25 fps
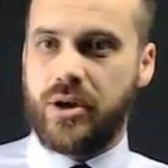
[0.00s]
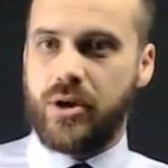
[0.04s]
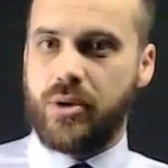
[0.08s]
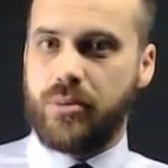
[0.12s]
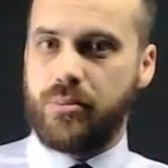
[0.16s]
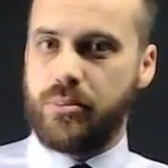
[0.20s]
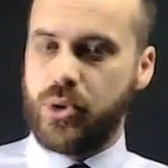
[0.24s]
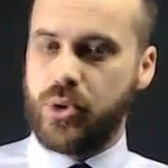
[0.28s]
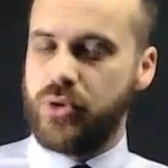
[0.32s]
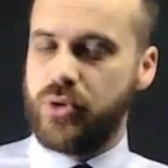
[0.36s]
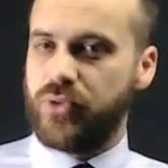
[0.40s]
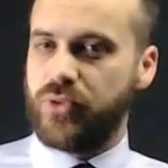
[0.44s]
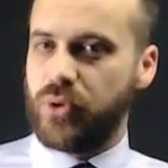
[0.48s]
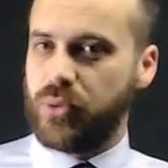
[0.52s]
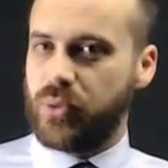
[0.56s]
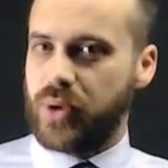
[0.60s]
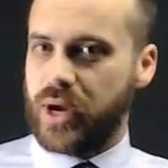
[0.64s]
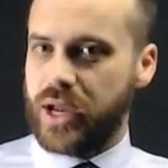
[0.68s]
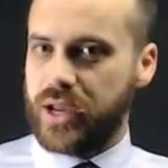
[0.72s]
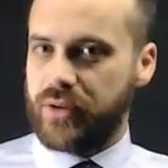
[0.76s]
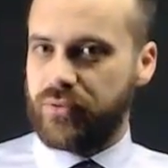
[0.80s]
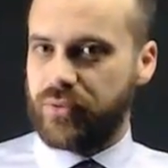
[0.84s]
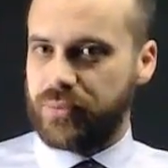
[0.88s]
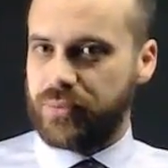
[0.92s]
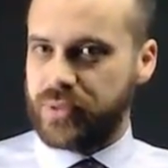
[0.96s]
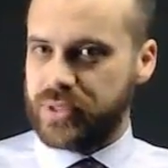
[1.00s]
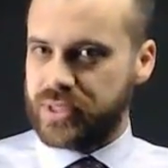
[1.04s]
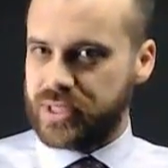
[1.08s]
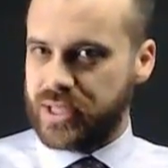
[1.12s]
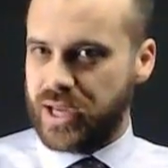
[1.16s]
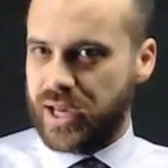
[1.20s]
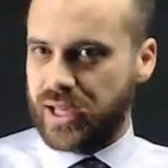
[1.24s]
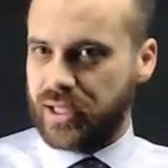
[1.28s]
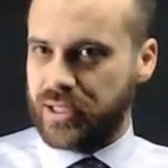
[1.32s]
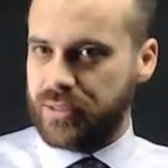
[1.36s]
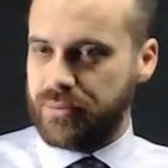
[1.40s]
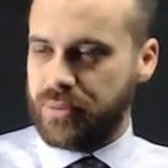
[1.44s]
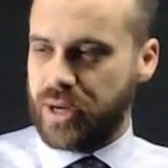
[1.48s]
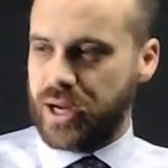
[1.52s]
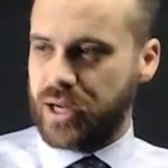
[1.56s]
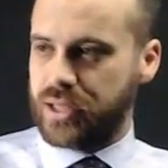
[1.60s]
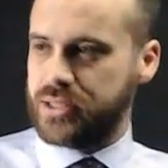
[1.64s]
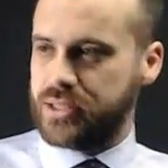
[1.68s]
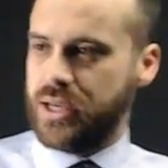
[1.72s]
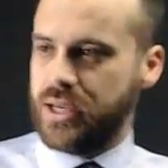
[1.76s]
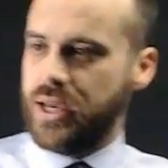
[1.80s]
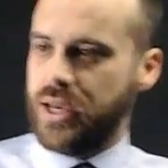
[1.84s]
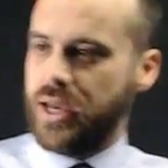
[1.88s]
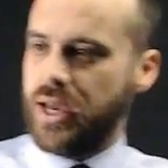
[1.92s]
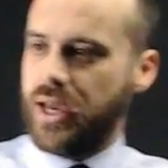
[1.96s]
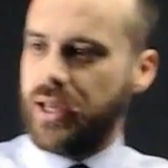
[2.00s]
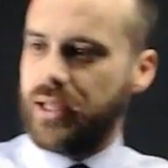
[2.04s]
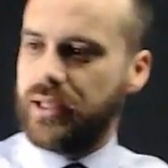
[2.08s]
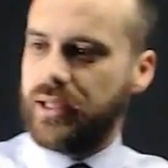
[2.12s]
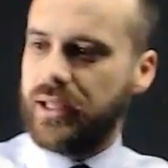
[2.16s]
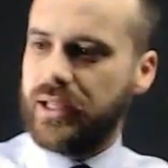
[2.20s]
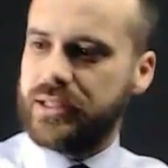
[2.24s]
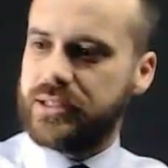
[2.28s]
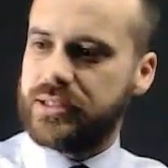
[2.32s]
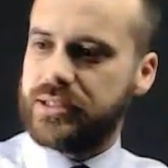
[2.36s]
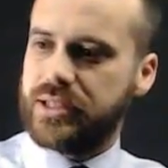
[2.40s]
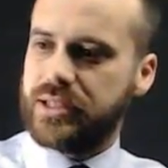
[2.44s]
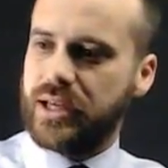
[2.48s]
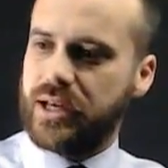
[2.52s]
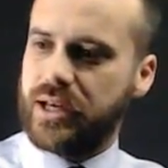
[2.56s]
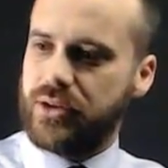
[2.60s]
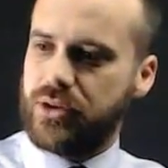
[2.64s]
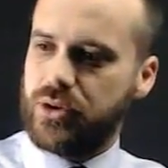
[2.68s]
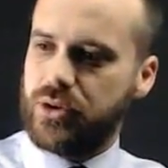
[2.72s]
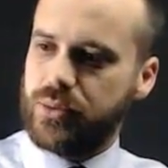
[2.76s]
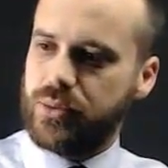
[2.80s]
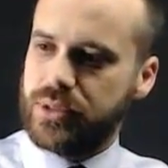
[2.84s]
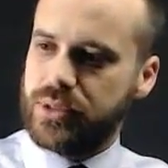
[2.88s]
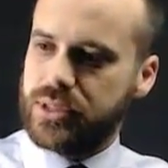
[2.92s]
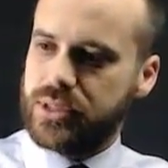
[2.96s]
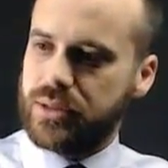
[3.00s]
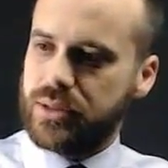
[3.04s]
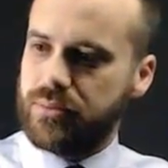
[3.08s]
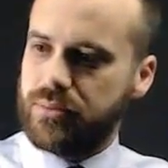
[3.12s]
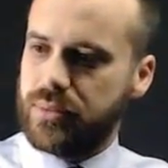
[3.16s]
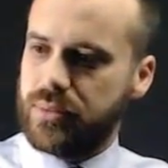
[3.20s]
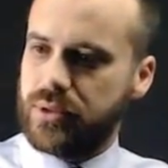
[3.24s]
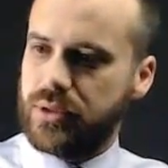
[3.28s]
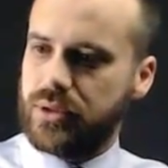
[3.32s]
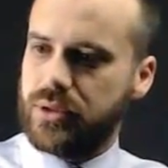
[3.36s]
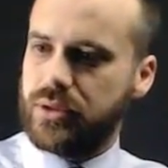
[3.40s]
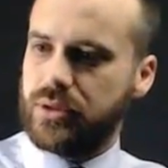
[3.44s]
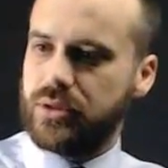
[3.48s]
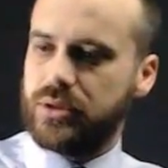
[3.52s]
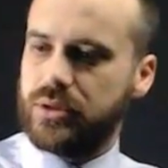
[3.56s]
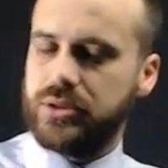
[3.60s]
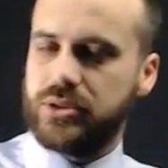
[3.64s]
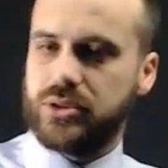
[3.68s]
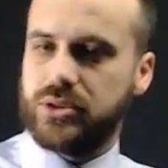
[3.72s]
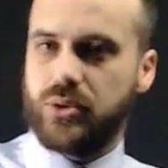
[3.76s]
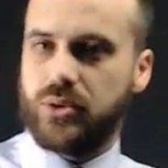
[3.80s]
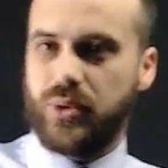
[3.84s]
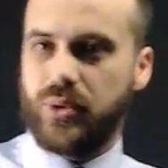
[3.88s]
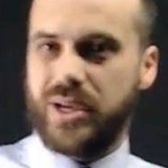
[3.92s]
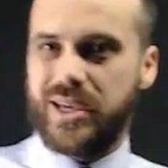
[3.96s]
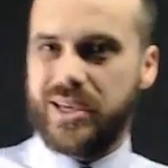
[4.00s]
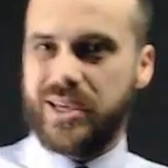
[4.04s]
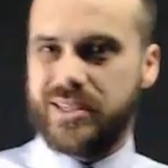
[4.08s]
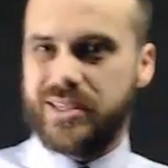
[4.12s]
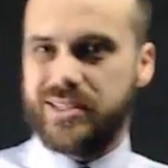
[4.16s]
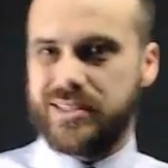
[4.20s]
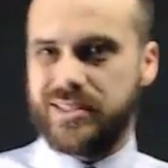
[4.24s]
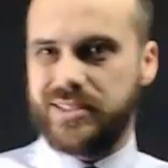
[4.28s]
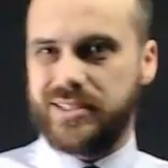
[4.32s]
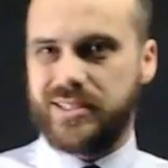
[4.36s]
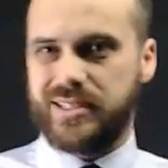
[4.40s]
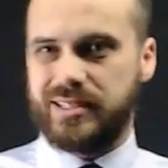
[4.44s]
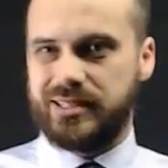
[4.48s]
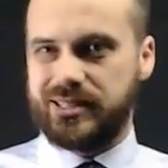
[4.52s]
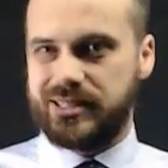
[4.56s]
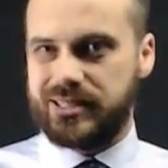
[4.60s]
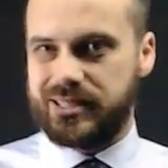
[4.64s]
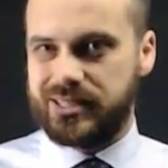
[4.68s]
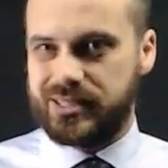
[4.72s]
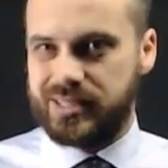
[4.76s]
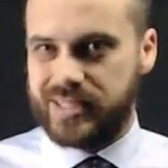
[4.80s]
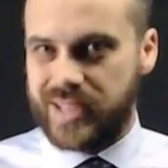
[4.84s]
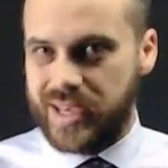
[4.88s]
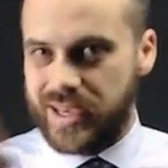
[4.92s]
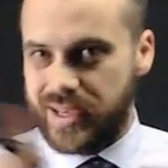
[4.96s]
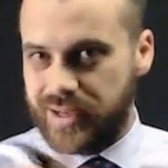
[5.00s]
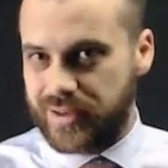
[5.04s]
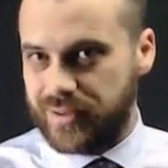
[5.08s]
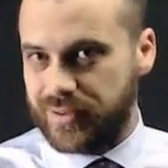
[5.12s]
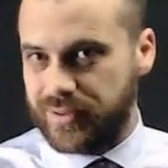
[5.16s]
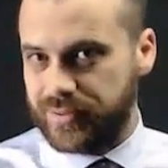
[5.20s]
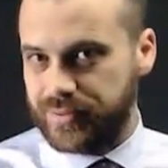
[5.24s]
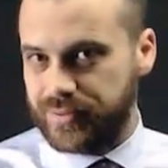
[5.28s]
Move away from the tally marks and let's start doing some squares instead.